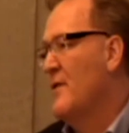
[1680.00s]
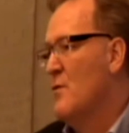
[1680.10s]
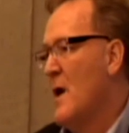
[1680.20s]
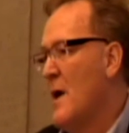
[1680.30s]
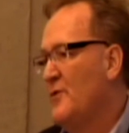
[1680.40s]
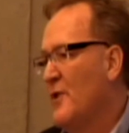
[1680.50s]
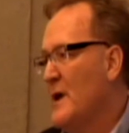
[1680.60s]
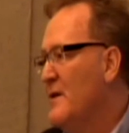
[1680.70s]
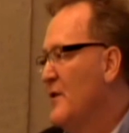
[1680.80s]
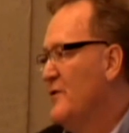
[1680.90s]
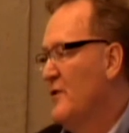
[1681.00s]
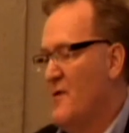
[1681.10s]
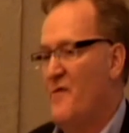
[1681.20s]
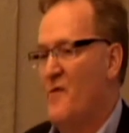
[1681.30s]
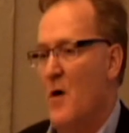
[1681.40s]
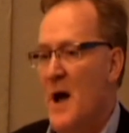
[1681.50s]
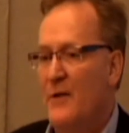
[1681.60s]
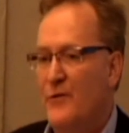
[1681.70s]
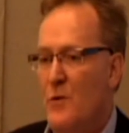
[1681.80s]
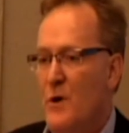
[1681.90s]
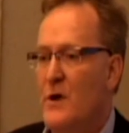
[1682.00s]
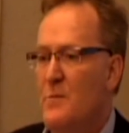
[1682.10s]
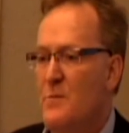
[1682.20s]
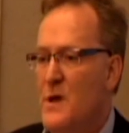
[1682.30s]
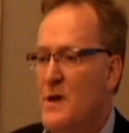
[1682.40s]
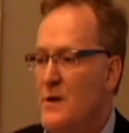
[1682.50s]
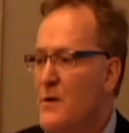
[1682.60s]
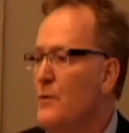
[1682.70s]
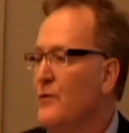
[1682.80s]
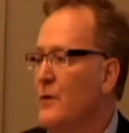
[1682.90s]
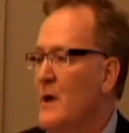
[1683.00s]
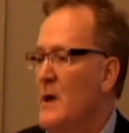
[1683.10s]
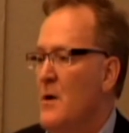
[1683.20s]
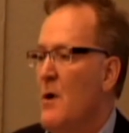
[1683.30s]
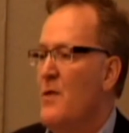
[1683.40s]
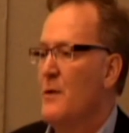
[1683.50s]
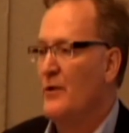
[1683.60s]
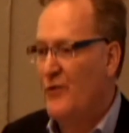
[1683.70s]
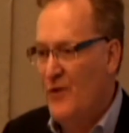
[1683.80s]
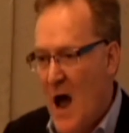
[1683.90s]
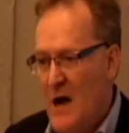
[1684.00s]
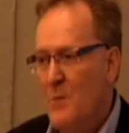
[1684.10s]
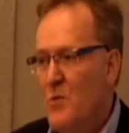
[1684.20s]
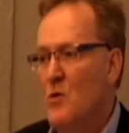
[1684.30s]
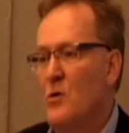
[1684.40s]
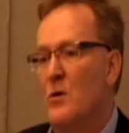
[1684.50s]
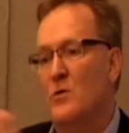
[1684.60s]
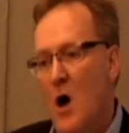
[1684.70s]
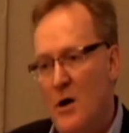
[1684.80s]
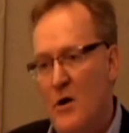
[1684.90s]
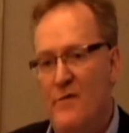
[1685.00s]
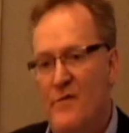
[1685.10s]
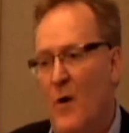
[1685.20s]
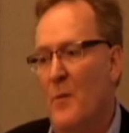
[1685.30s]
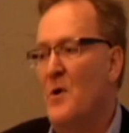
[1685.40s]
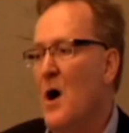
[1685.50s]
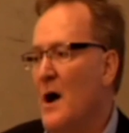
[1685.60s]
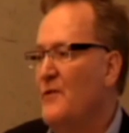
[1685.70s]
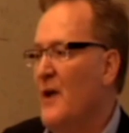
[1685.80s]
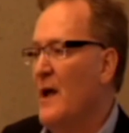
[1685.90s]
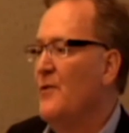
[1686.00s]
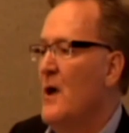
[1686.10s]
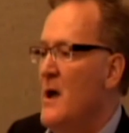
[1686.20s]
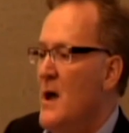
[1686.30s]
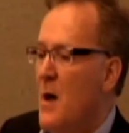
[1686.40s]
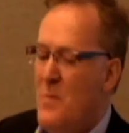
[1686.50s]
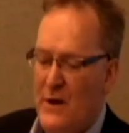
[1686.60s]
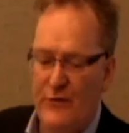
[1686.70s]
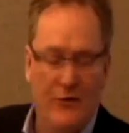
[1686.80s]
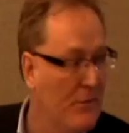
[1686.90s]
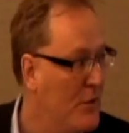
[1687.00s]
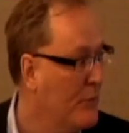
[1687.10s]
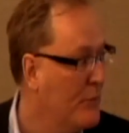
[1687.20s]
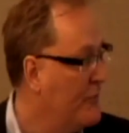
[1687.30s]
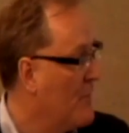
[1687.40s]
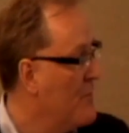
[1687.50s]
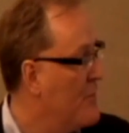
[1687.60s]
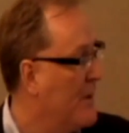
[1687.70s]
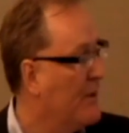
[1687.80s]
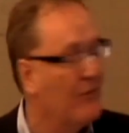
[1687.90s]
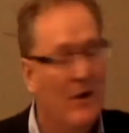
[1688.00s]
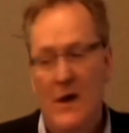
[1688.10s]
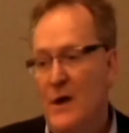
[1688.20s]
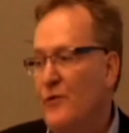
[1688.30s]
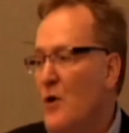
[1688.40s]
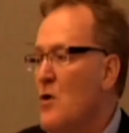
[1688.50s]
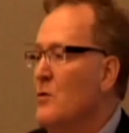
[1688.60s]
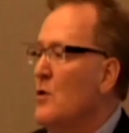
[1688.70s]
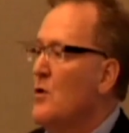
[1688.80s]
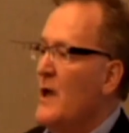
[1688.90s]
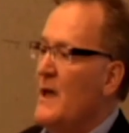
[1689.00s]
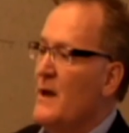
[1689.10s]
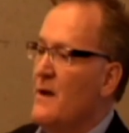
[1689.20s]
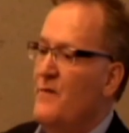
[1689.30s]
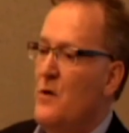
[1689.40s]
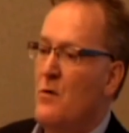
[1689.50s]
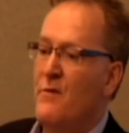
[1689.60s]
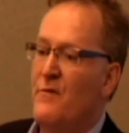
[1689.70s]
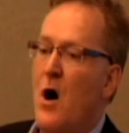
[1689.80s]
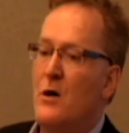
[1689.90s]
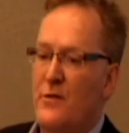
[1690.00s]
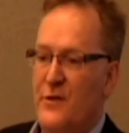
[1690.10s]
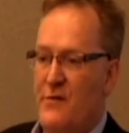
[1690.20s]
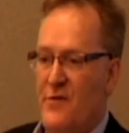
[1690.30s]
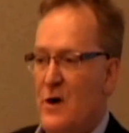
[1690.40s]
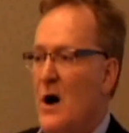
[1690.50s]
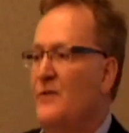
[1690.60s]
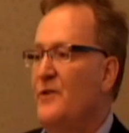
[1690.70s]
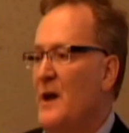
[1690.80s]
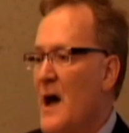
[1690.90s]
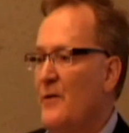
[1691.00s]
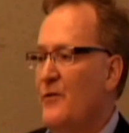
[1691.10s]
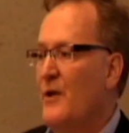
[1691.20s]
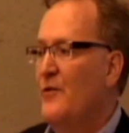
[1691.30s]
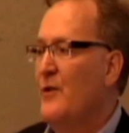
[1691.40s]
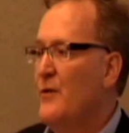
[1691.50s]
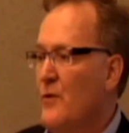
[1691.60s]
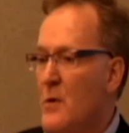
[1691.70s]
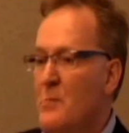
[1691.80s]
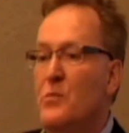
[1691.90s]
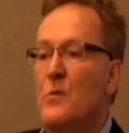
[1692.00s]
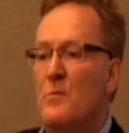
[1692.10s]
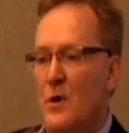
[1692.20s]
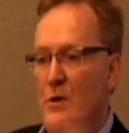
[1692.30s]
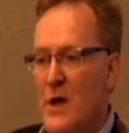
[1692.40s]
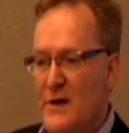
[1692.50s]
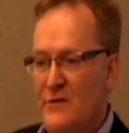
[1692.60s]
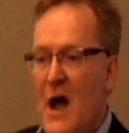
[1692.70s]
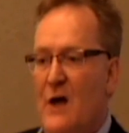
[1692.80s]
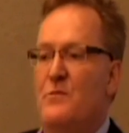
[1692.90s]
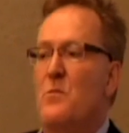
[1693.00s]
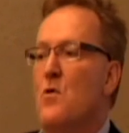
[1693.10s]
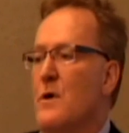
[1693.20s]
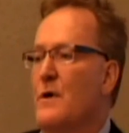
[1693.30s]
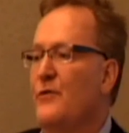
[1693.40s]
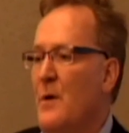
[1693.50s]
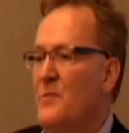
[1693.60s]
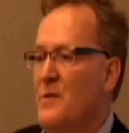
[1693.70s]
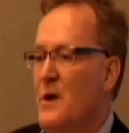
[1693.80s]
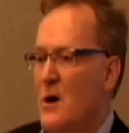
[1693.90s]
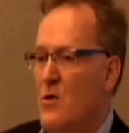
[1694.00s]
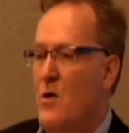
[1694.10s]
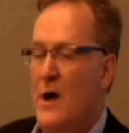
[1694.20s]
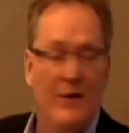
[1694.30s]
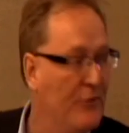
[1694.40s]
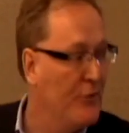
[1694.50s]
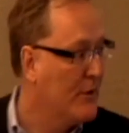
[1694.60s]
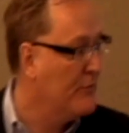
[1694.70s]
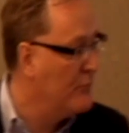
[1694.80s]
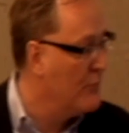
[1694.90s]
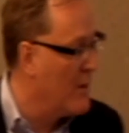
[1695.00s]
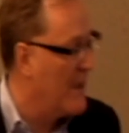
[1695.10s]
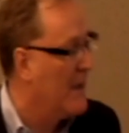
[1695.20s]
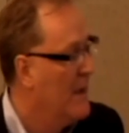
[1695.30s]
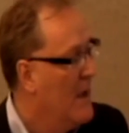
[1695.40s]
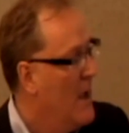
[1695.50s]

the website in digital formats where it can be used, whether it's snackable or longer form content. A mixture of those different things. So looking at a view of all of the different content assets in a sort of Bloomberg-like dashboard is something that our clients are enjoying.